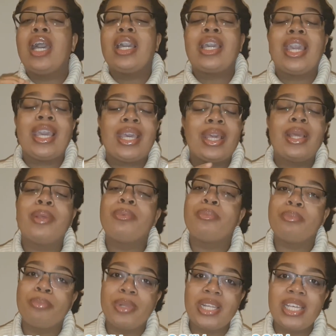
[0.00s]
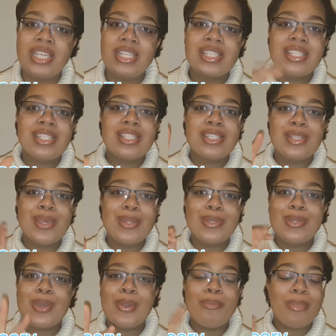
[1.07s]
Okay, please
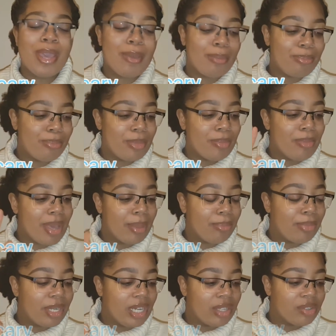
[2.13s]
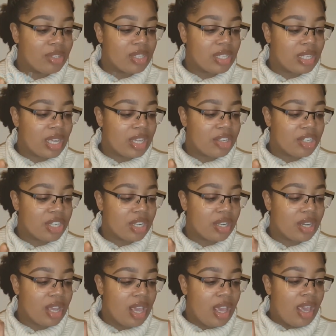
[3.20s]
don't mind my
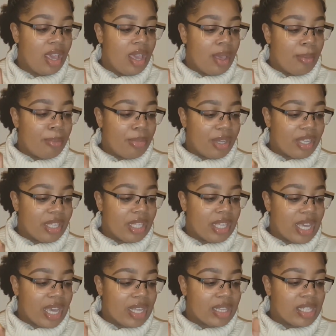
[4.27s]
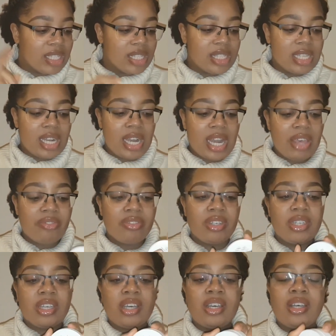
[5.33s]
pronunciation, but yeah, this is in
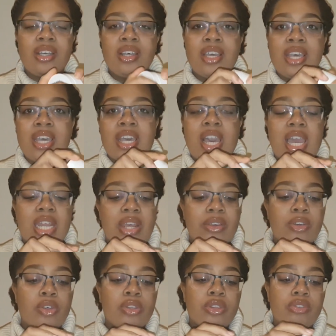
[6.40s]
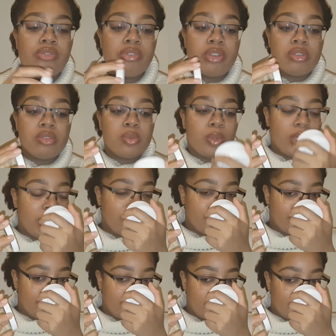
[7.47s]
lavender, and I got the rose
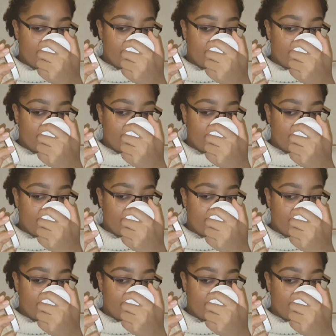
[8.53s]
one.